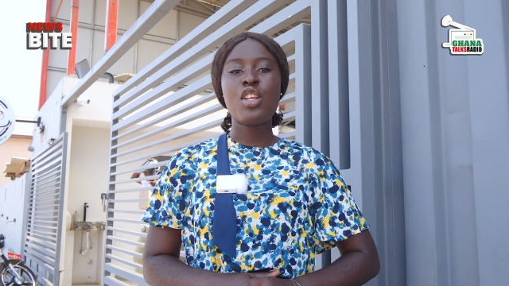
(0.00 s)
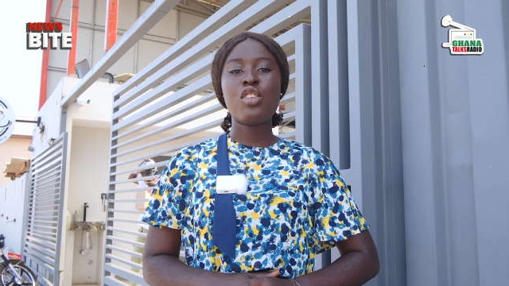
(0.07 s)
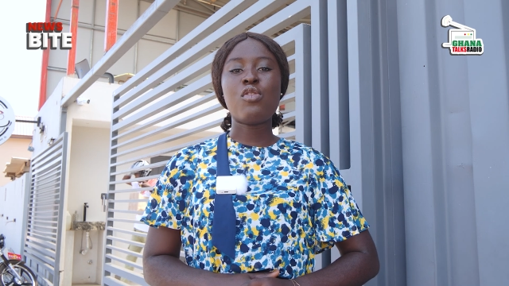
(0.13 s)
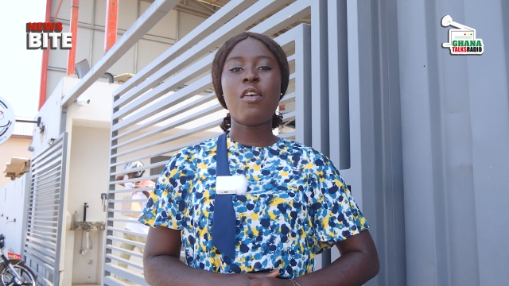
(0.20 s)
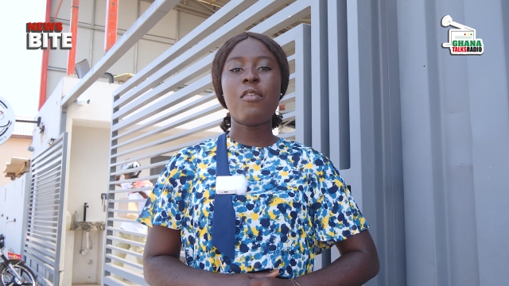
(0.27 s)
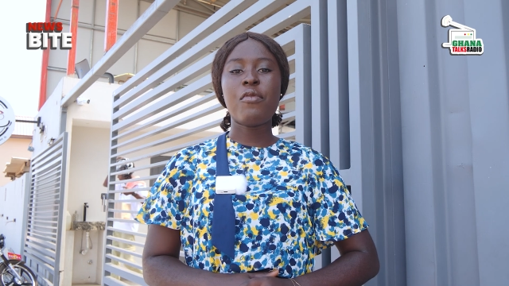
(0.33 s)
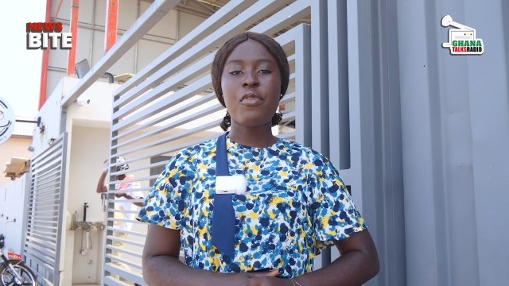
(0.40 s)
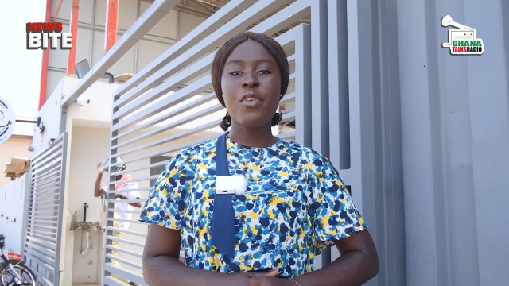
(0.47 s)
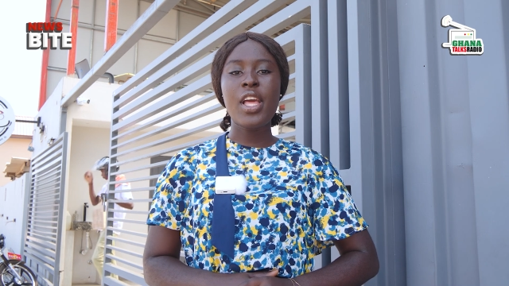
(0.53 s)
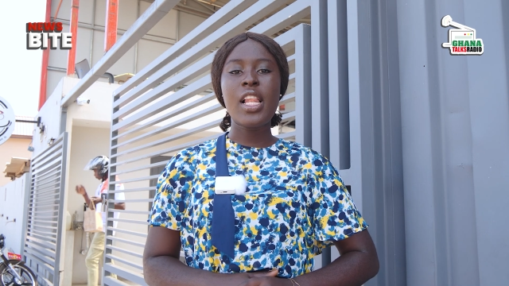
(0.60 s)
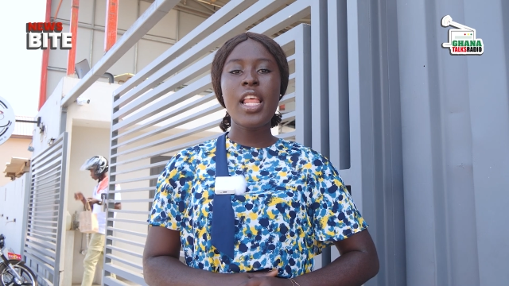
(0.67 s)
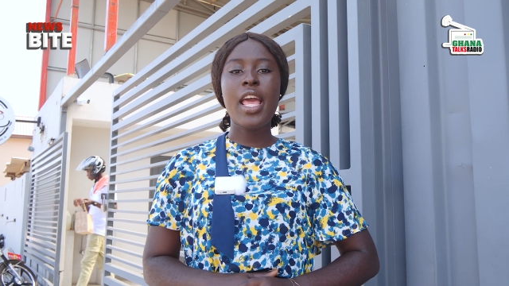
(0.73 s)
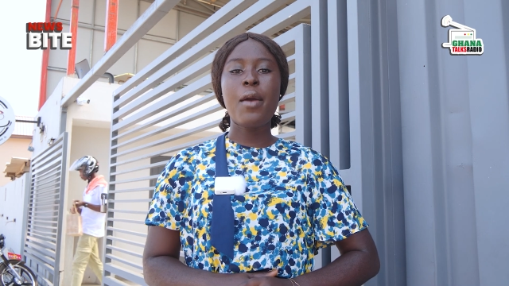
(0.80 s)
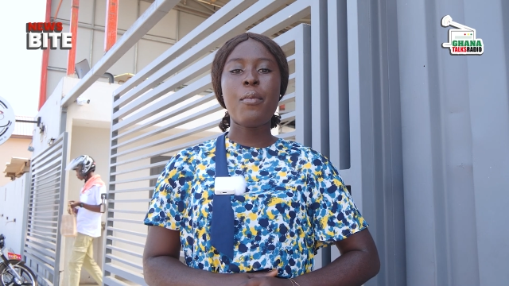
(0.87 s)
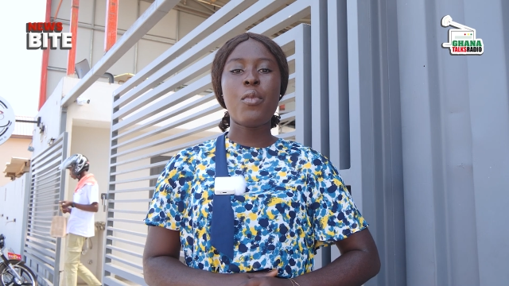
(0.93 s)
to
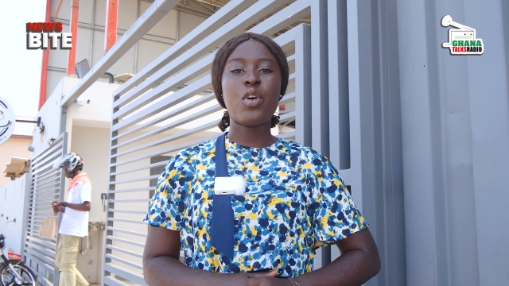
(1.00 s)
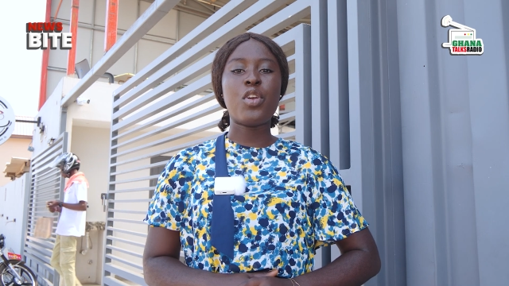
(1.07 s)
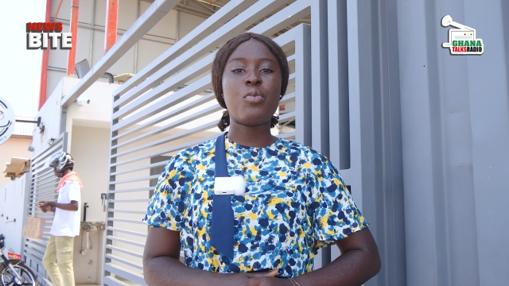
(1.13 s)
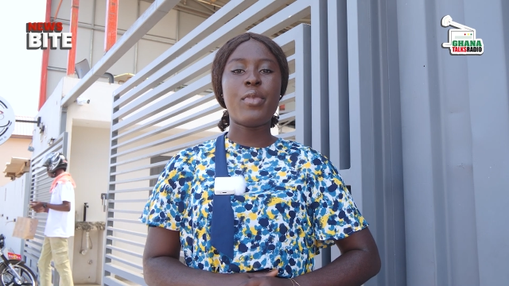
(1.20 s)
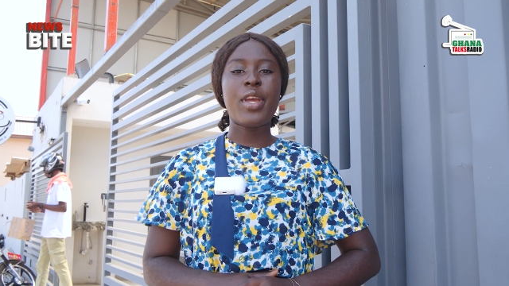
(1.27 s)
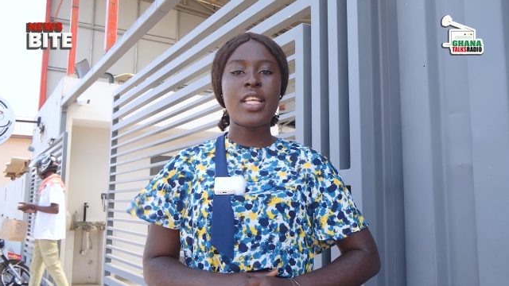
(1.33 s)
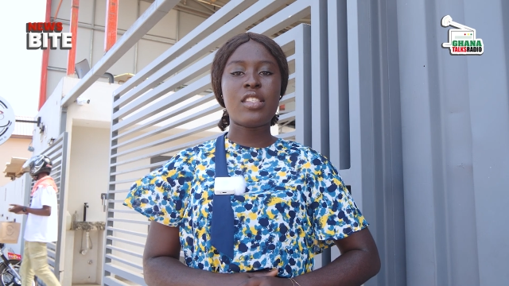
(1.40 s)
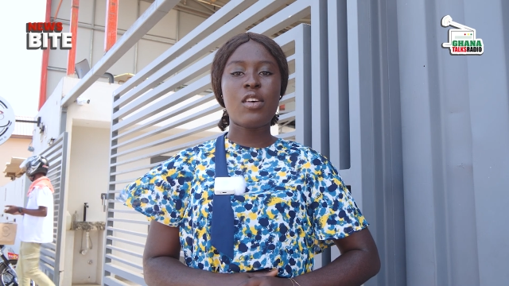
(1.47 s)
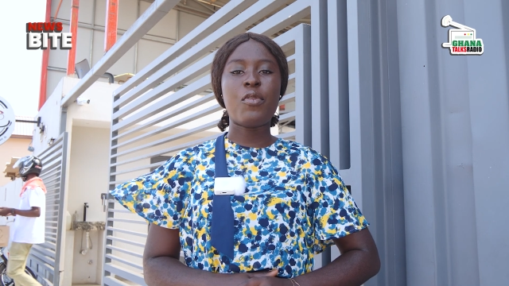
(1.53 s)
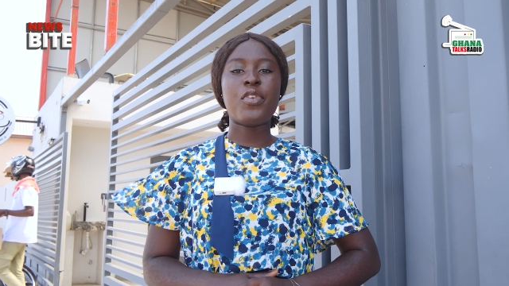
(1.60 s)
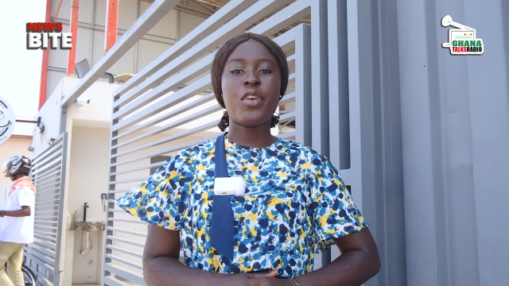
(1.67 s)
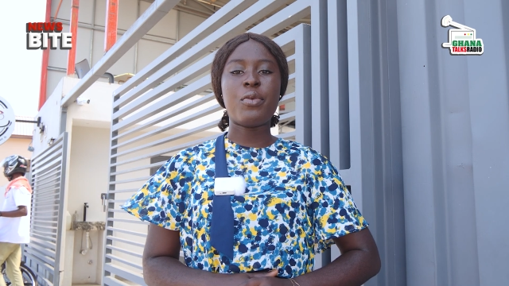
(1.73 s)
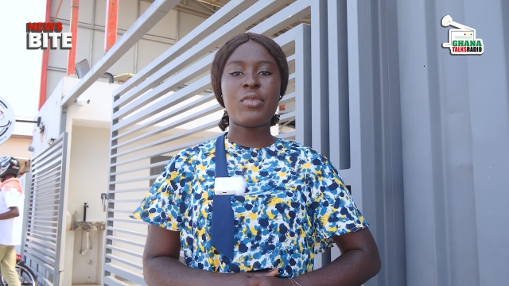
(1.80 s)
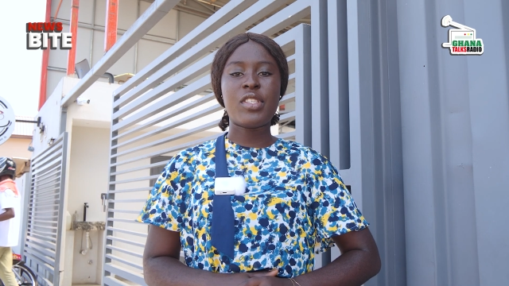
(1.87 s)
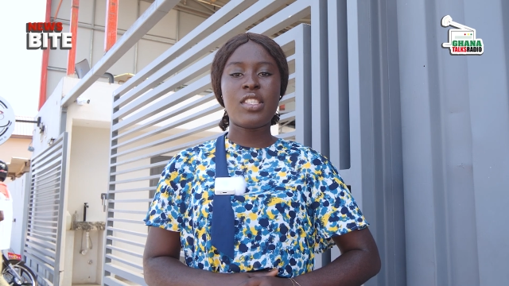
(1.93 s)
unveil a monument of
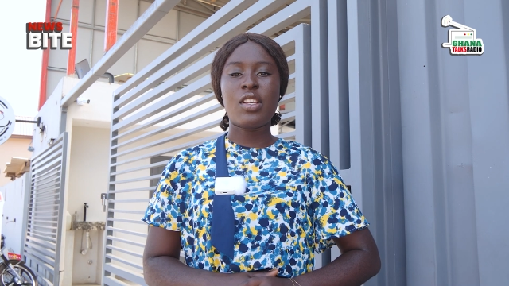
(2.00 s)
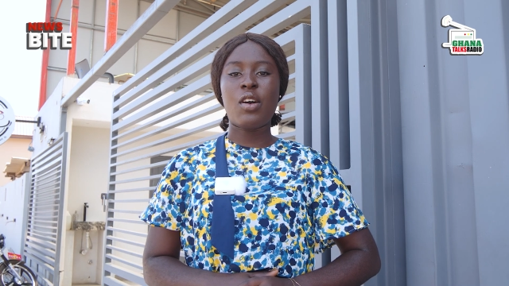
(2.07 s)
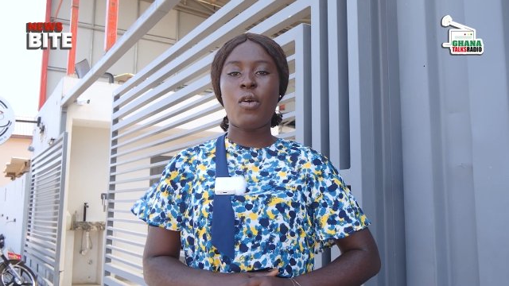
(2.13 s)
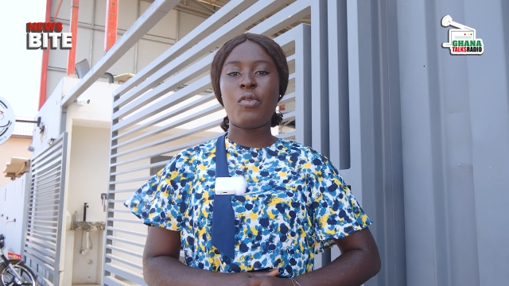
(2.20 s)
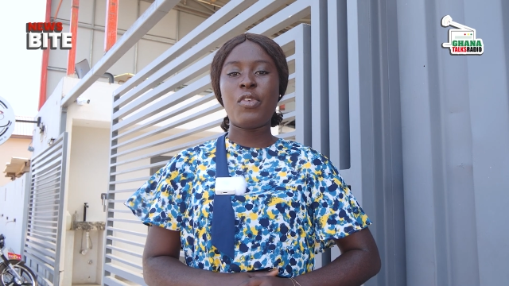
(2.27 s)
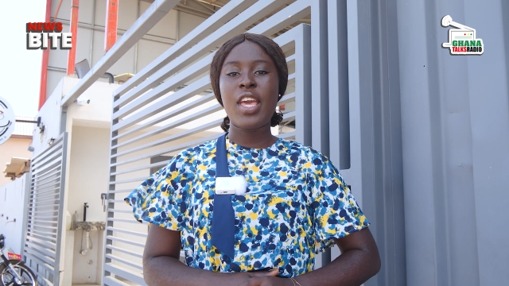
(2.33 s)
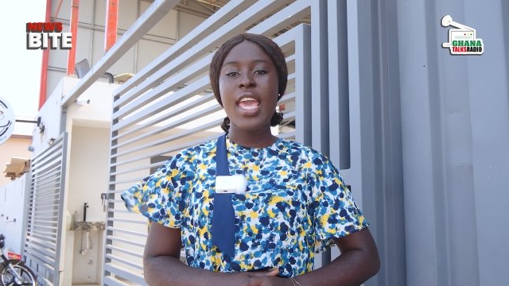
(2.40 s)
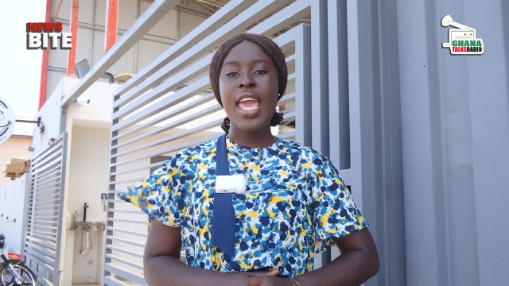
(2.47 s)
himself,